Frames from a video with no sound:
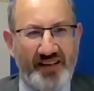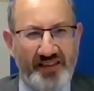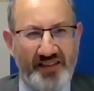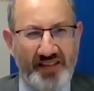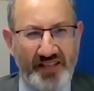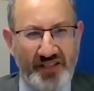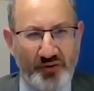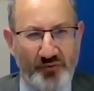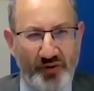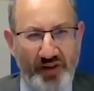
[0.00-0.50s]

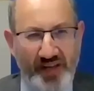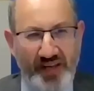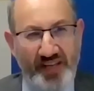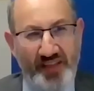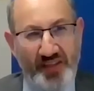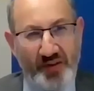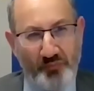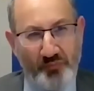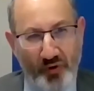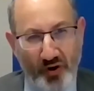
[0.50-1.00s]
This week,
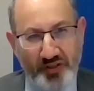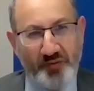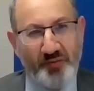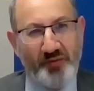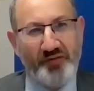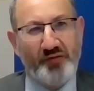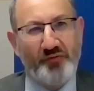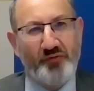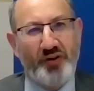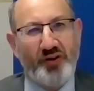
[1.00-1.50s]
at the bottom
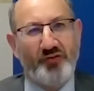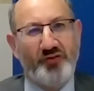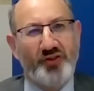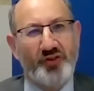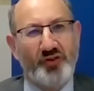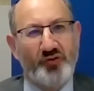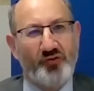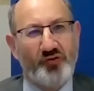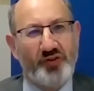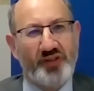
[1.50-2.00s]
of the world's
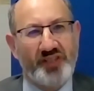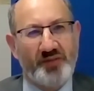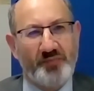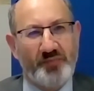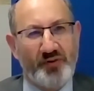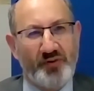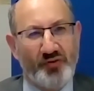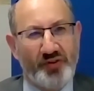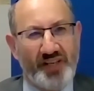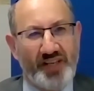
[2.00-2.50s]
tallest
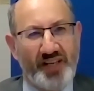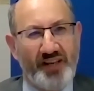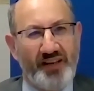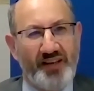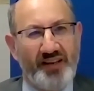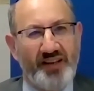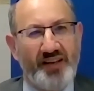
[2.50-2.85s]
building,